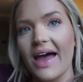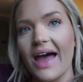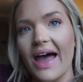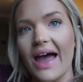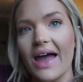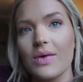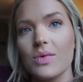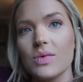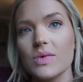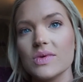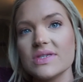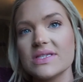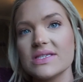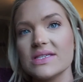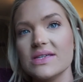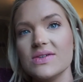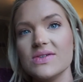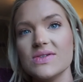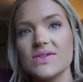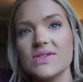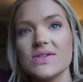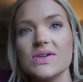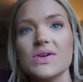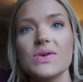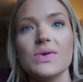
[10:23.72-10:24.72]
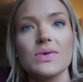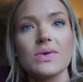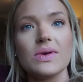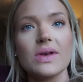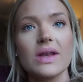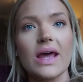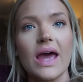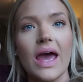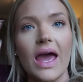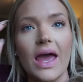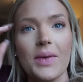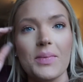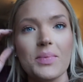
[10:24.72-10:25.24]
I will see you soon.
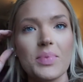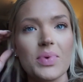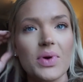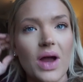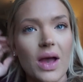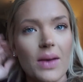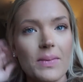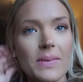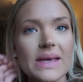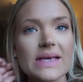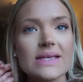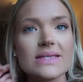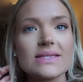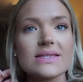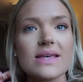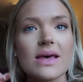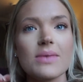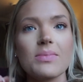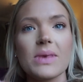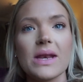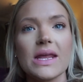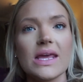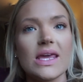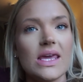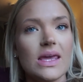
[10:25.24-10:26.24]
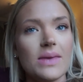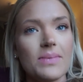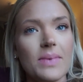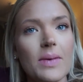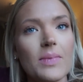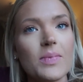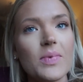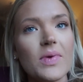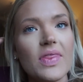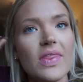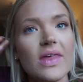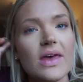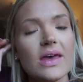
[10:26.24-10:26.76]
I promise I'm going to keep
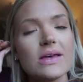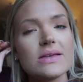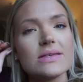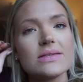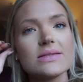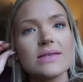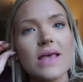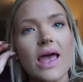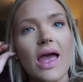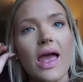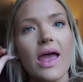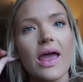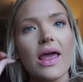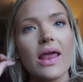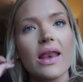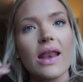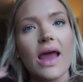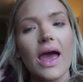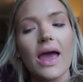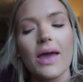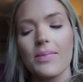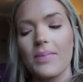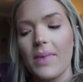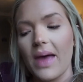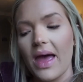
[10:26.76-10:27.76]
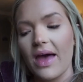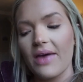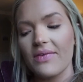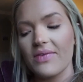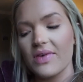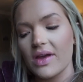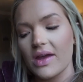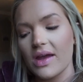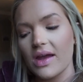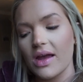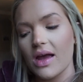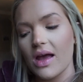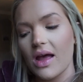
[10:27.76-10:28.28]
up with this, and I'm
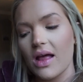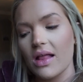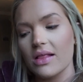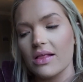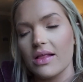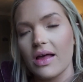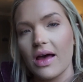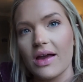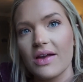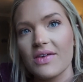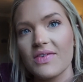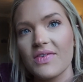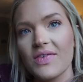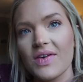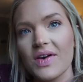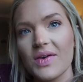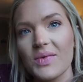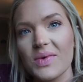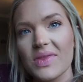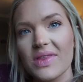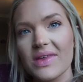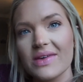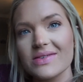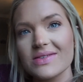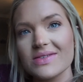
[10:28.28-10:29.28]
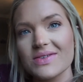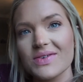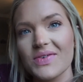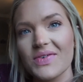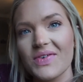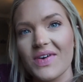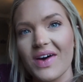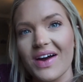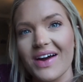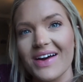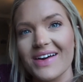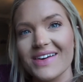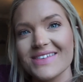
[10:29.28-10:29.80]
having a lot of fun with it so
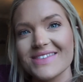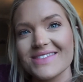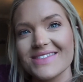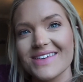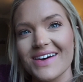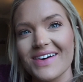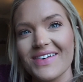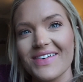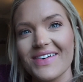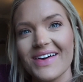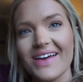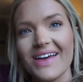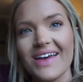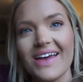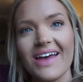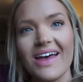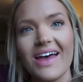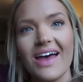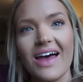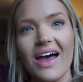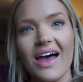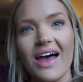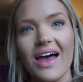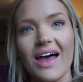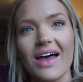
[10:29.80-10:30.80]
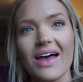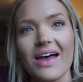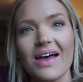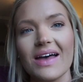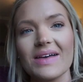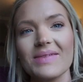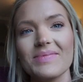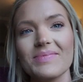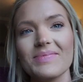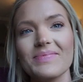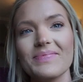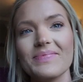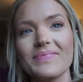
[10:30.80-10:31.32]
far. So
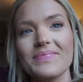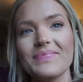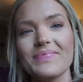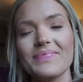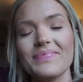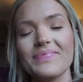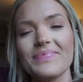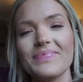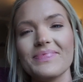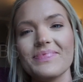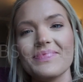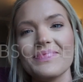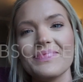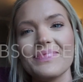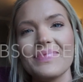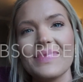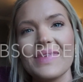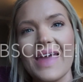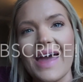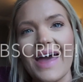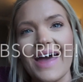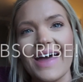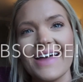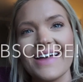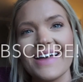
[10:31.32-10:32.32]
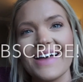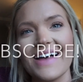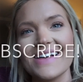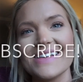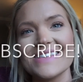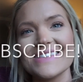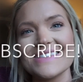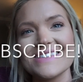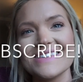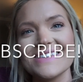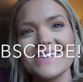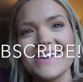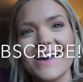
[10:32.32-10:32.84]
yeah, I'll
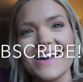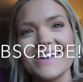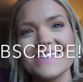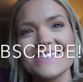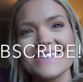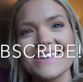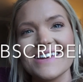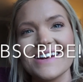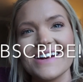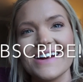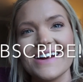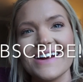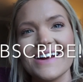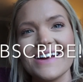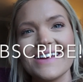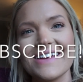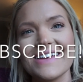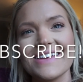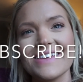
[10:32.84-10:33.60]
see you guys later.